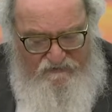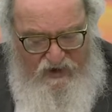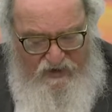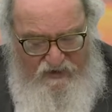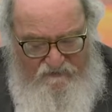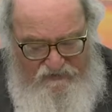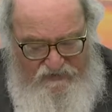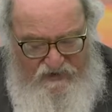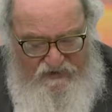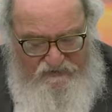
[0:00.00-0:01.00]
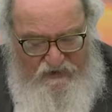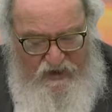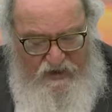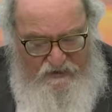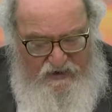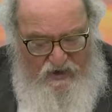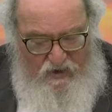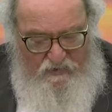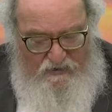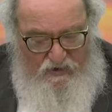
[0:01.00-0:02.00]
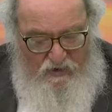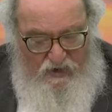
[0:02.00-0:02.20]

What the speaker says: of Yayav sees, Kiyamat